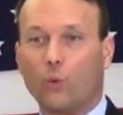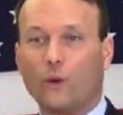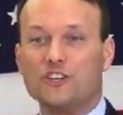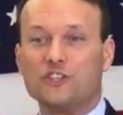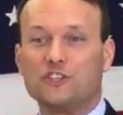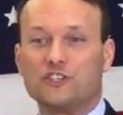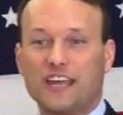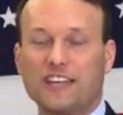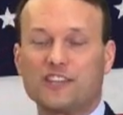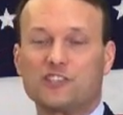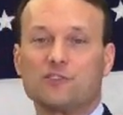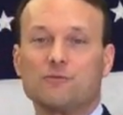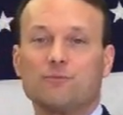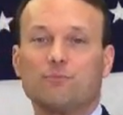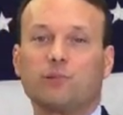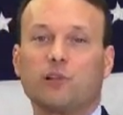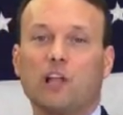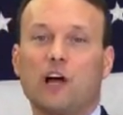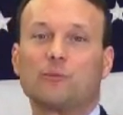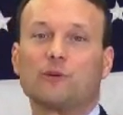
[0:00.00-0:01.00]
When
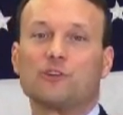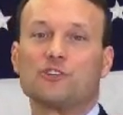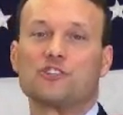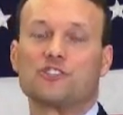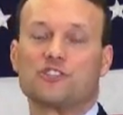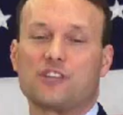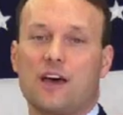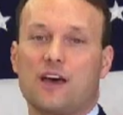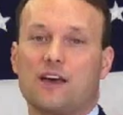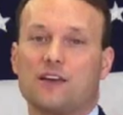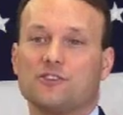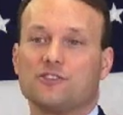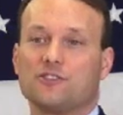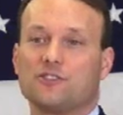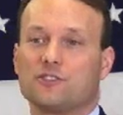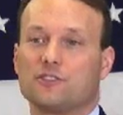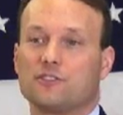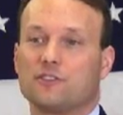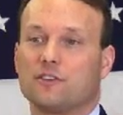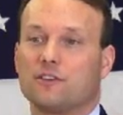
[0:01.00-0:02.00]
Jason Plummer
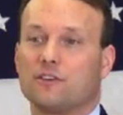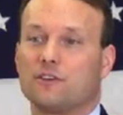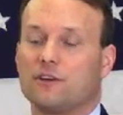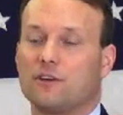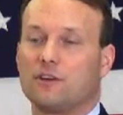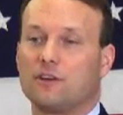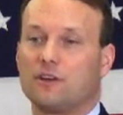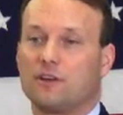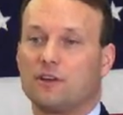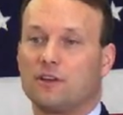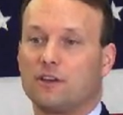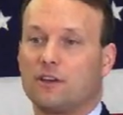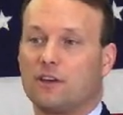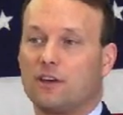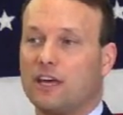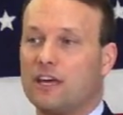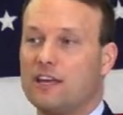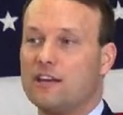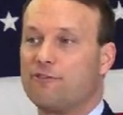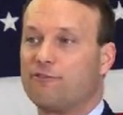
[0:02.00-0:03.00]
says,
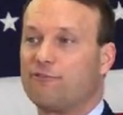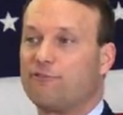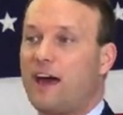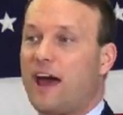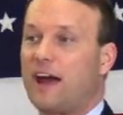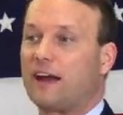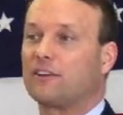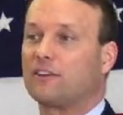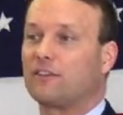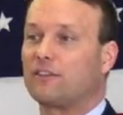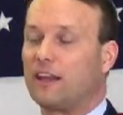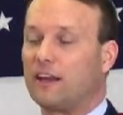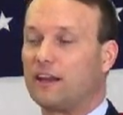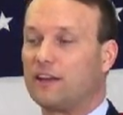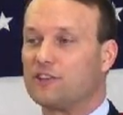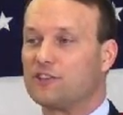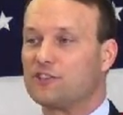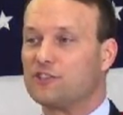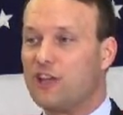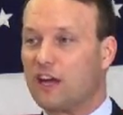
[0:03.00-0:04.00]
in effect, that
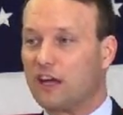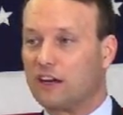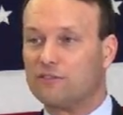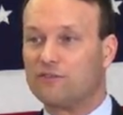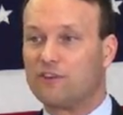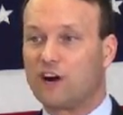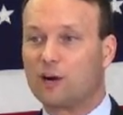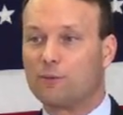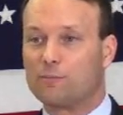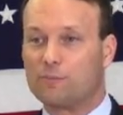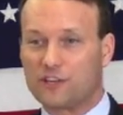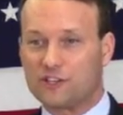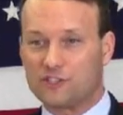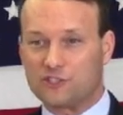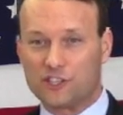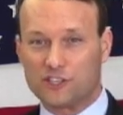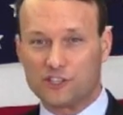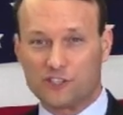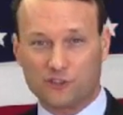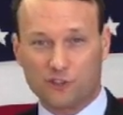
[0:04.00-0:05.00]
it is none of our
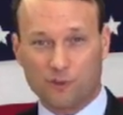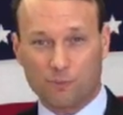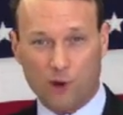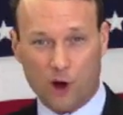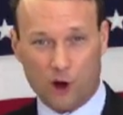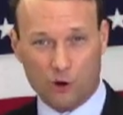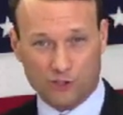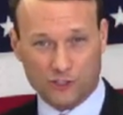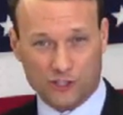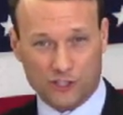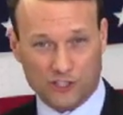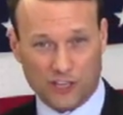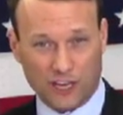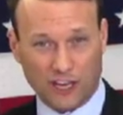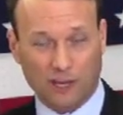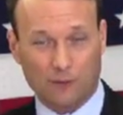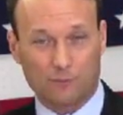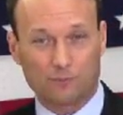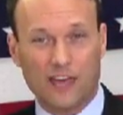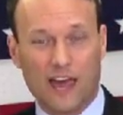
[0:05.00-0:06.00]
business to post his
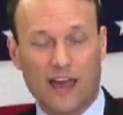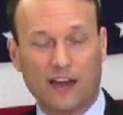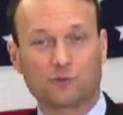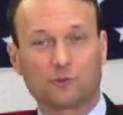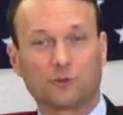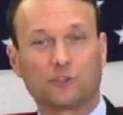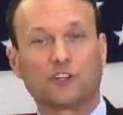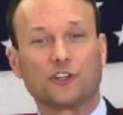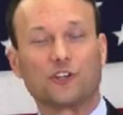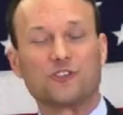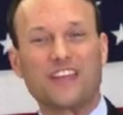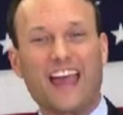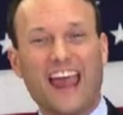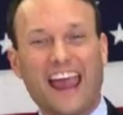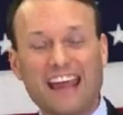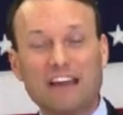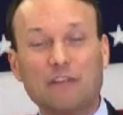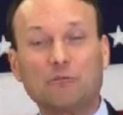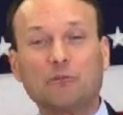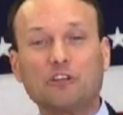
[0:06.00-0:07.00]
income tax returns
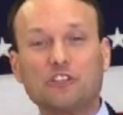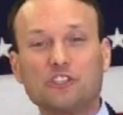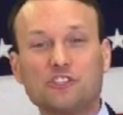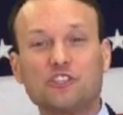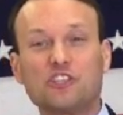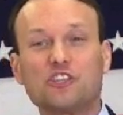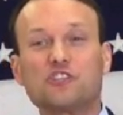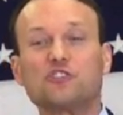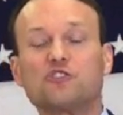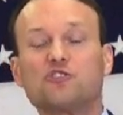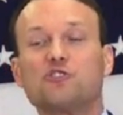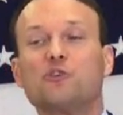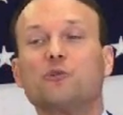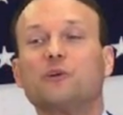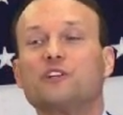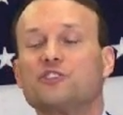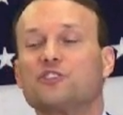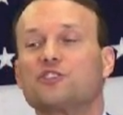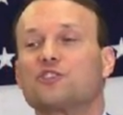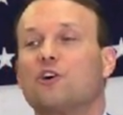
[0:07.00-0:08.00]
and resists
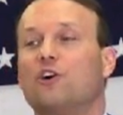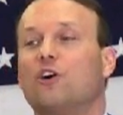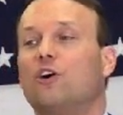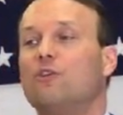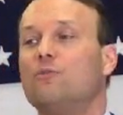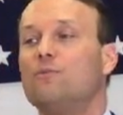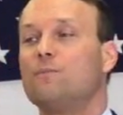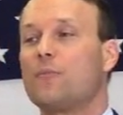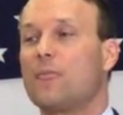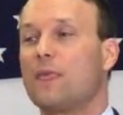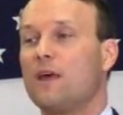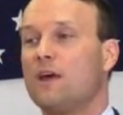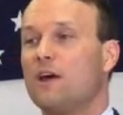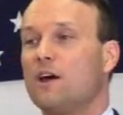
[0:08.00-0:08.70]
doing so,